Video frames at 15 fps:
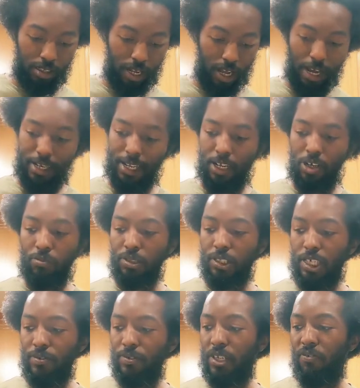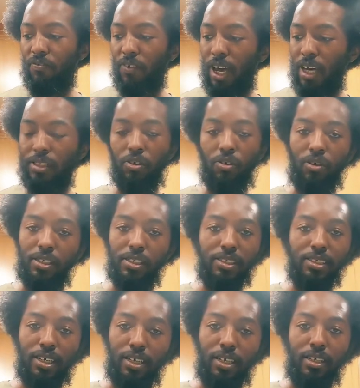All right. They don't believe in the Father or the
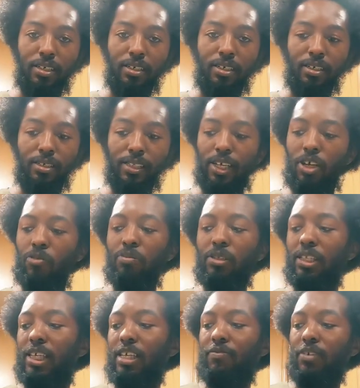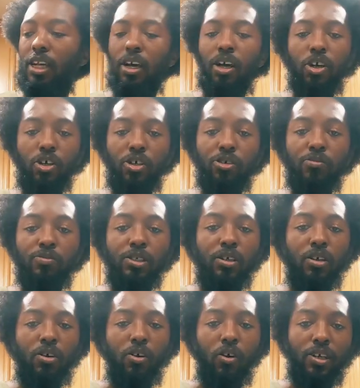Son. They don't believe in the
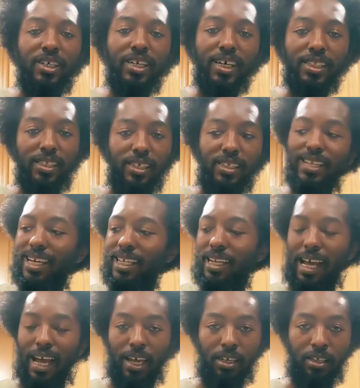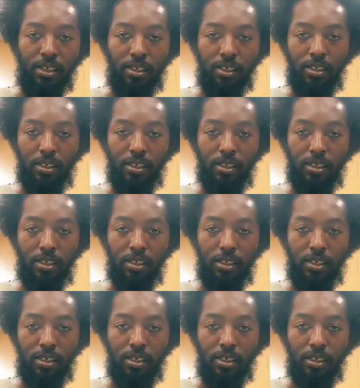herbs or nothing. None of that.